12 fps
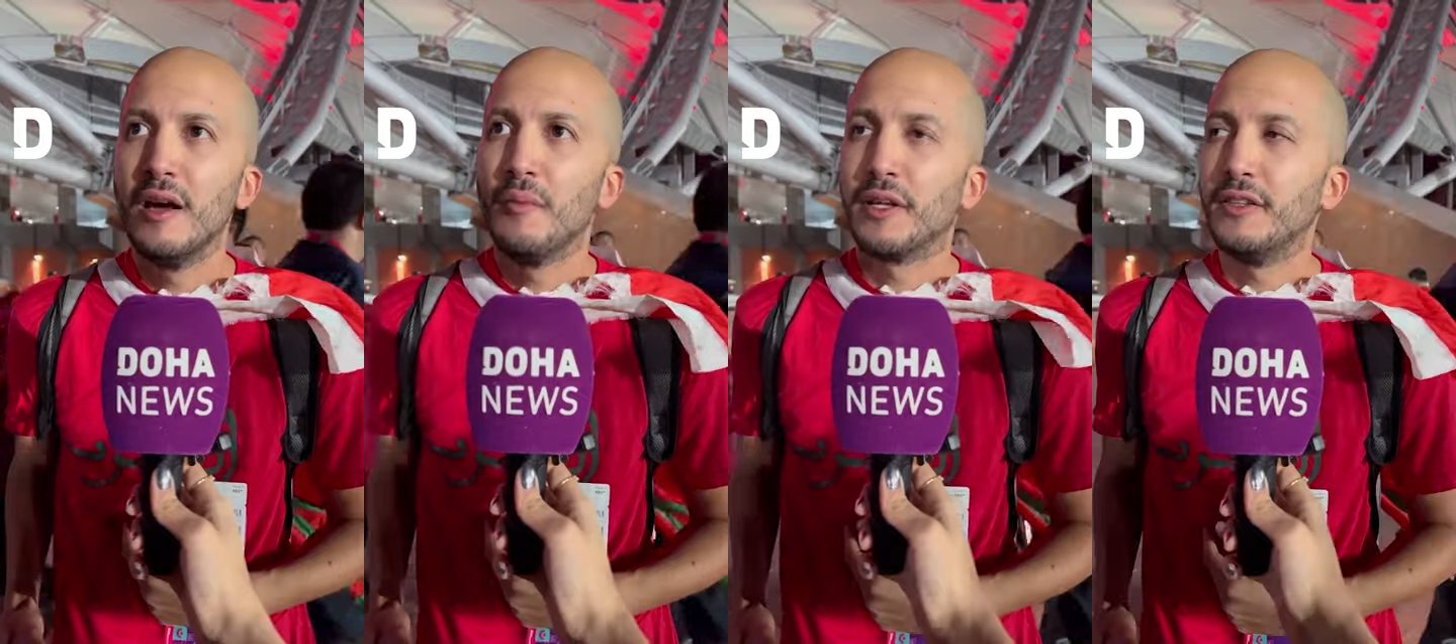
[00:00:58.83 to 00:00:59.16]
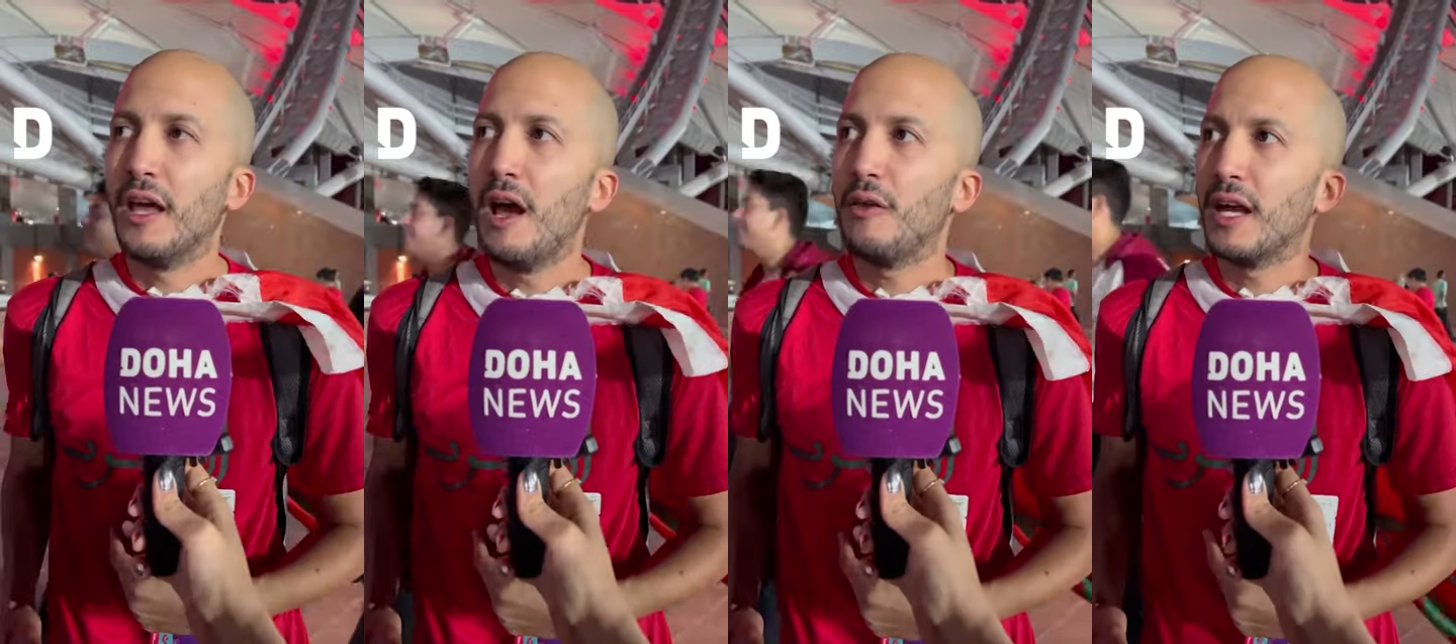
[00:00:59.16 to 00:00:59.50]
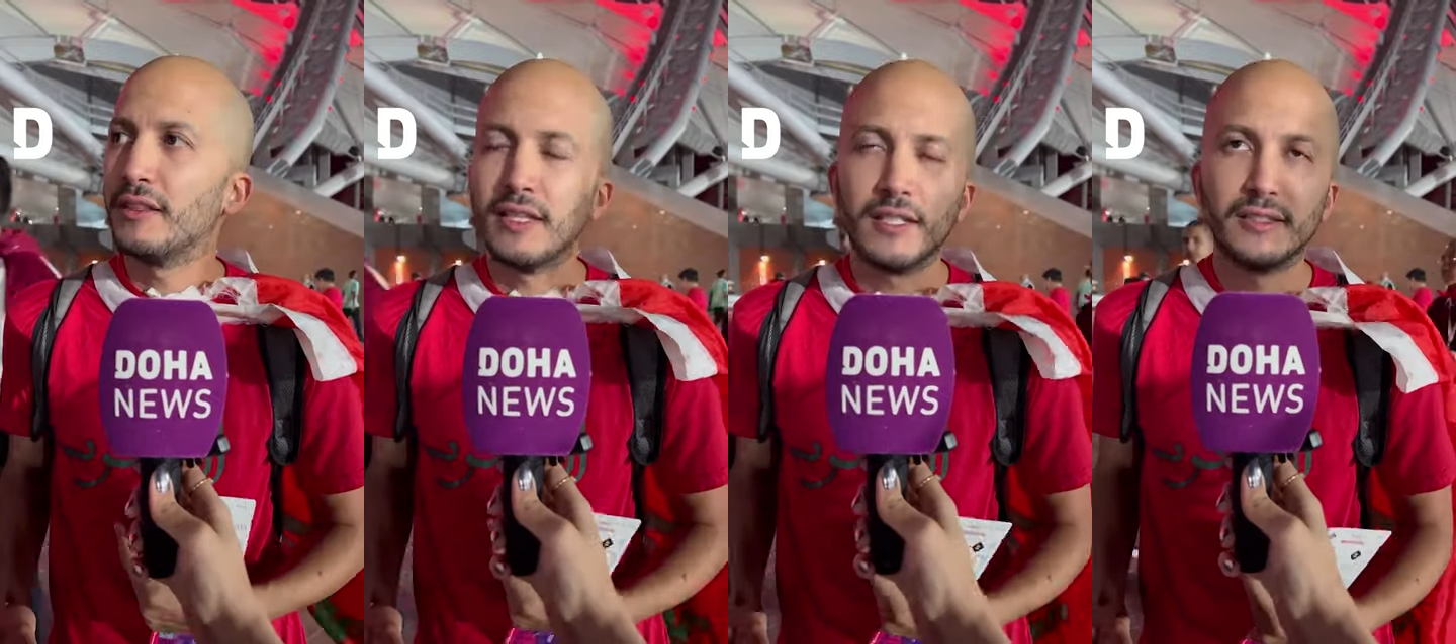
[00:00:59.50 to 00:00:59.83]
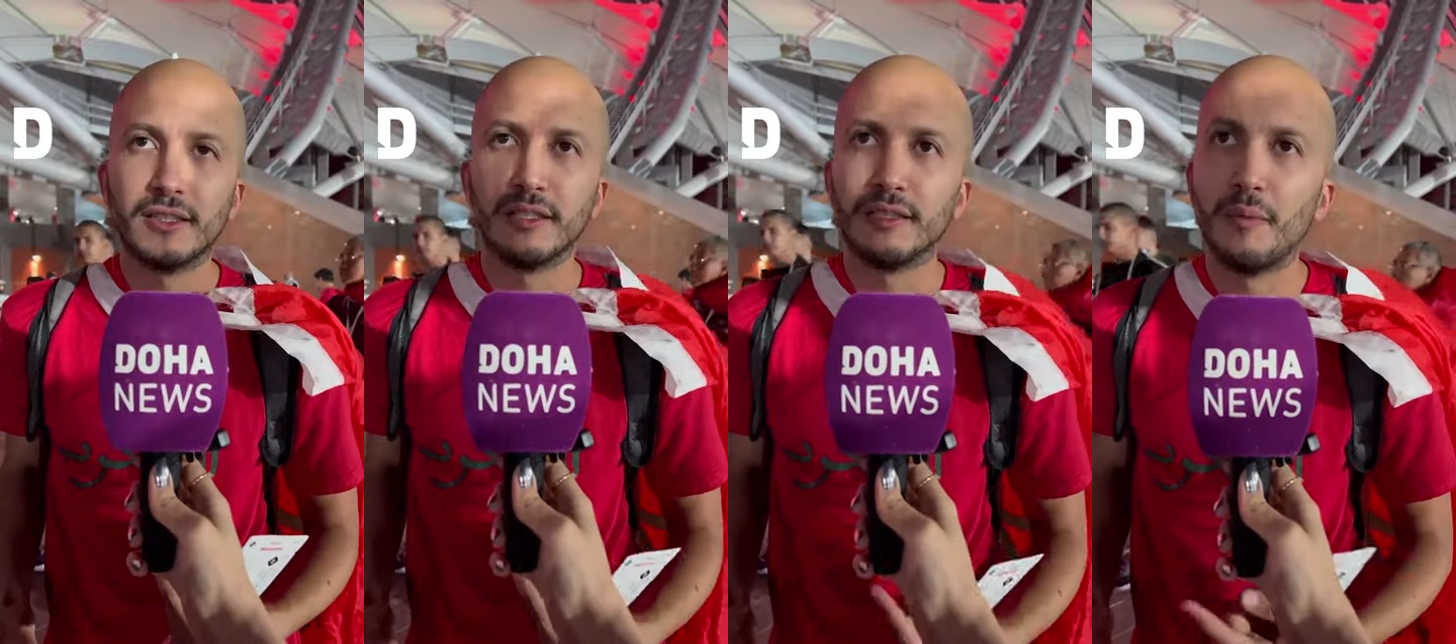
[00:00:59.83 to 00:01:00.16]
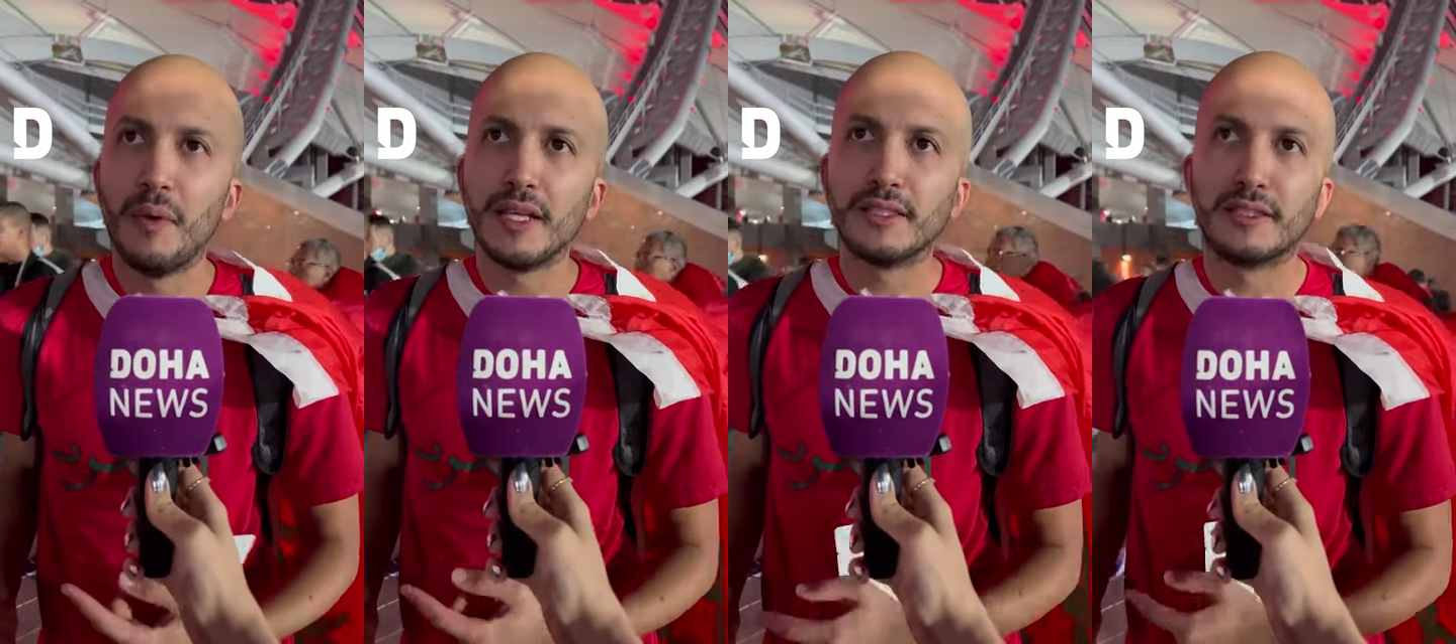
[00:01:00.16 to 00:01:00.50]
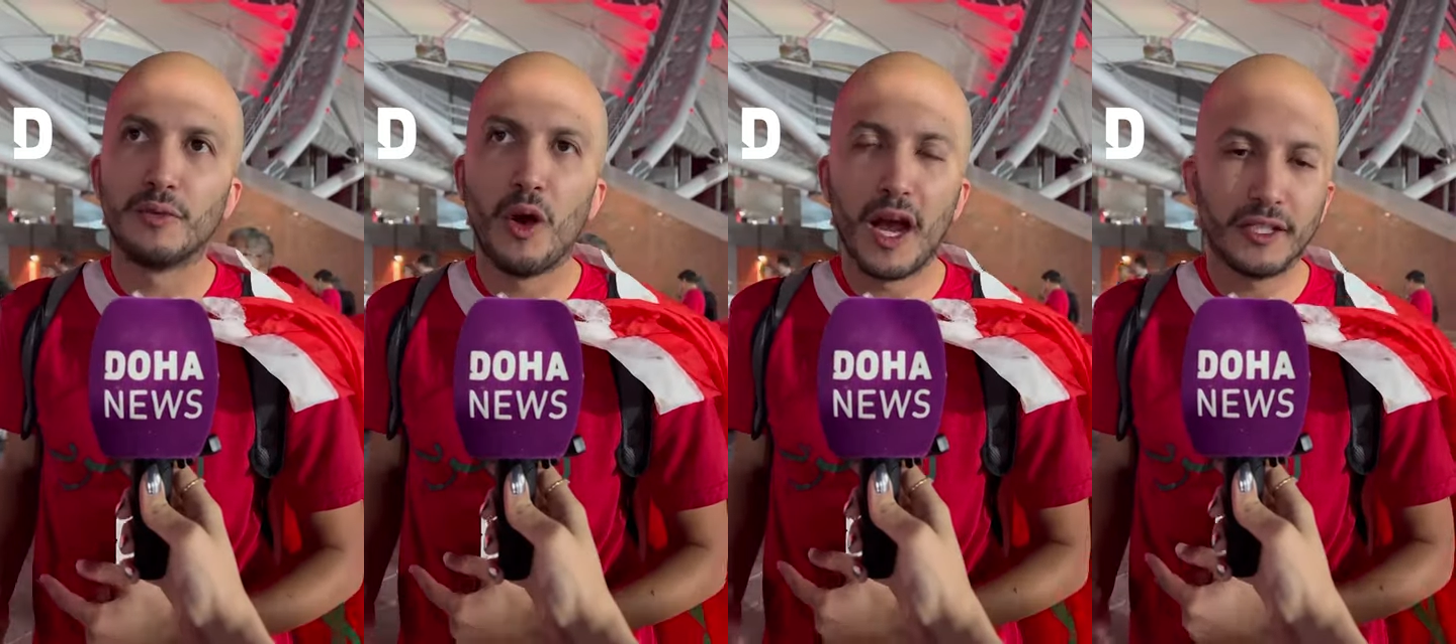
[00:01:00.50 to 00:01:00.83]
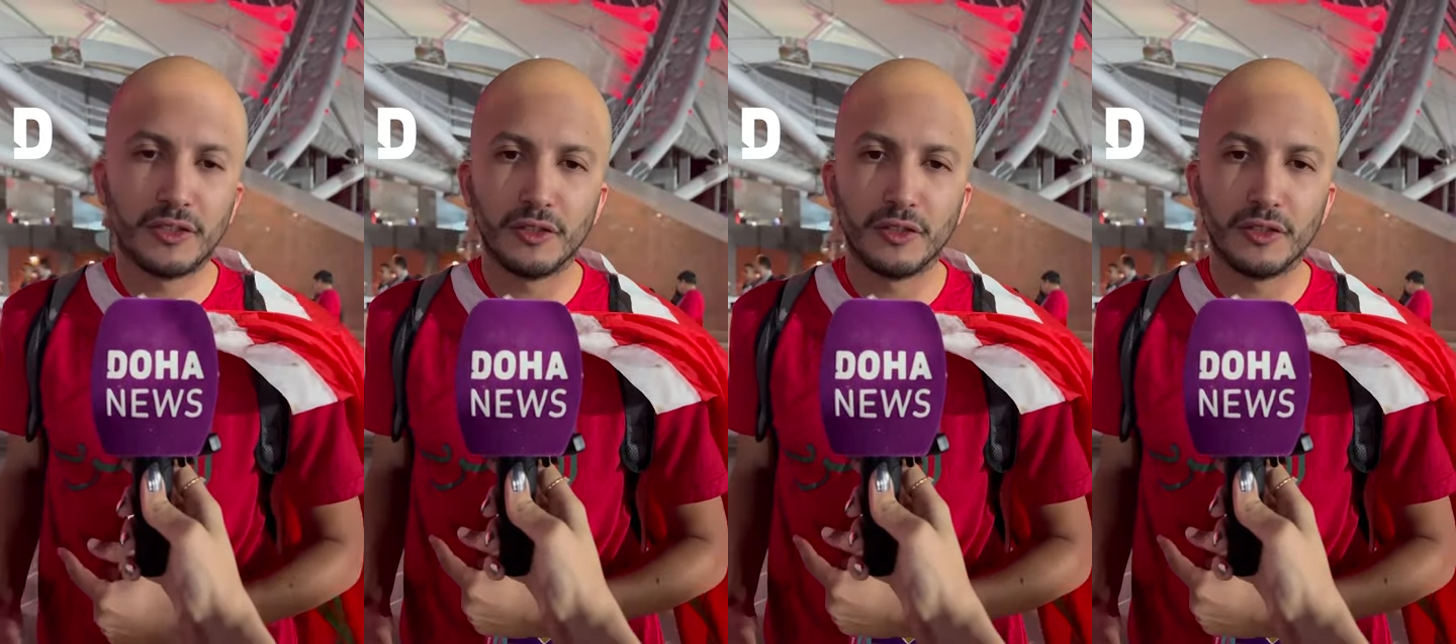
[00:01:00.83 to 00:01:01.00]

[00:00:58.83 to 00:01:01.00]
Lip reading: but now I think it's the best way